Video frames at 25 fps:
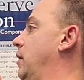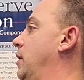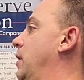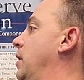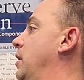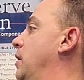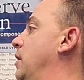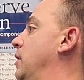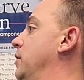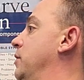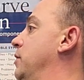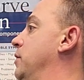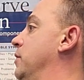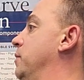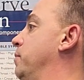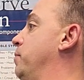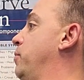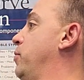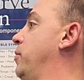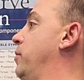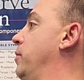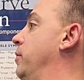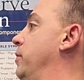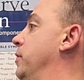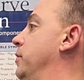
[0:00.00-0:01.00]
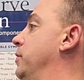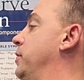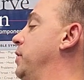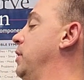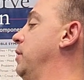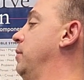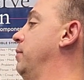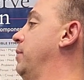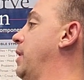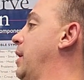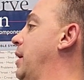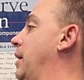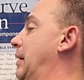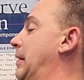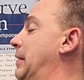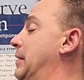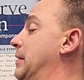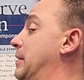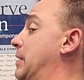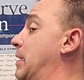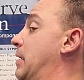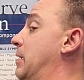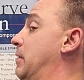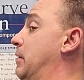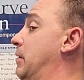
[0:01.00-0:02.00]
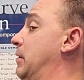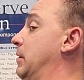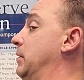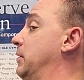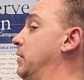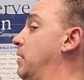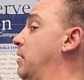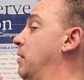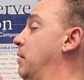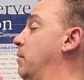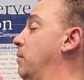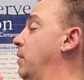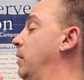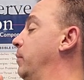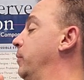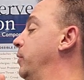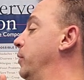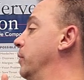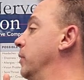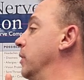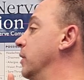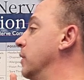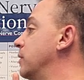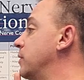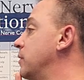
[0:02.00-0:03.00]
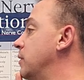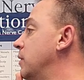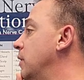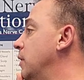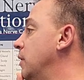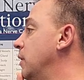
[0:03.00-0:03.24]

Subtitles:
and then just pull your chin back. It's kind of hard to talk while I'm doing this,